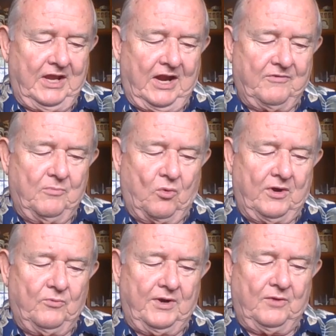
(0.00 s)
Every
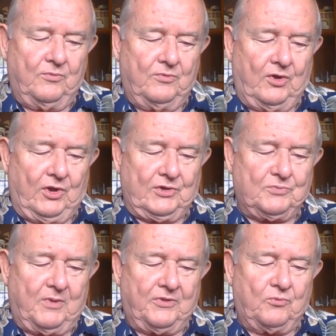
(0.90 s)
morning when his
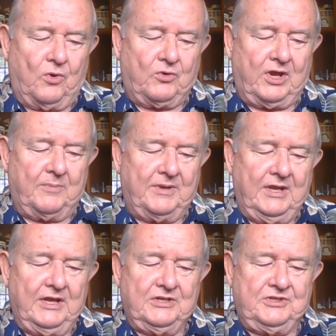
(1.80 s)
mother woke up,
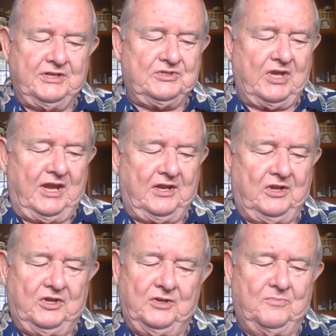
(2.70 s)
she'd say,
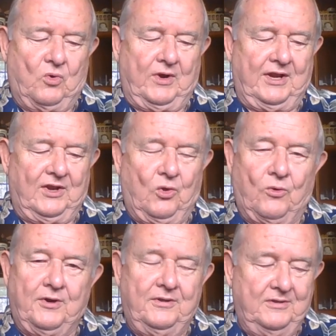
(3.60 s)
"Good morning,
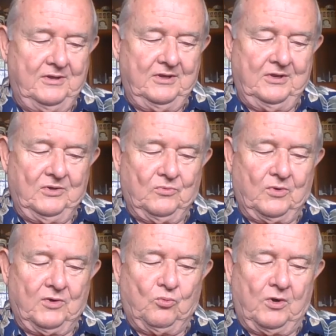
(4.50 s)
Lord.
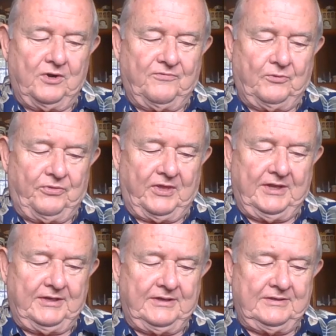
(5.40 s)
What a wonderful
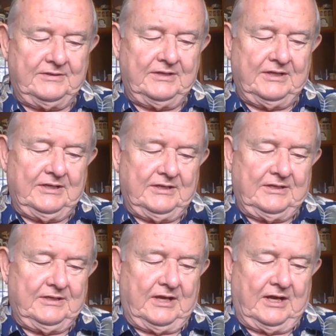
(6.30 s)
thing
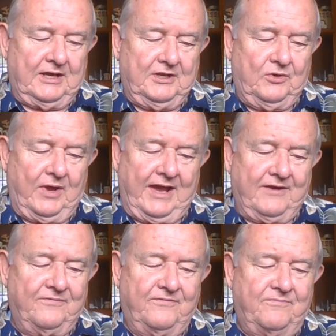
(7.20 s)
do you
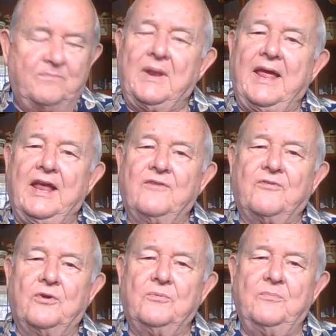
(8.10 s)
have planned
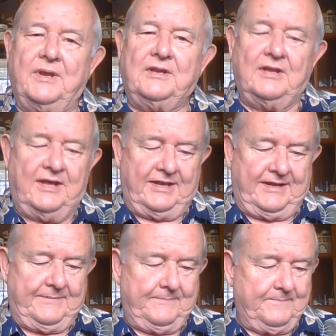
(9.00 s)
for me today?"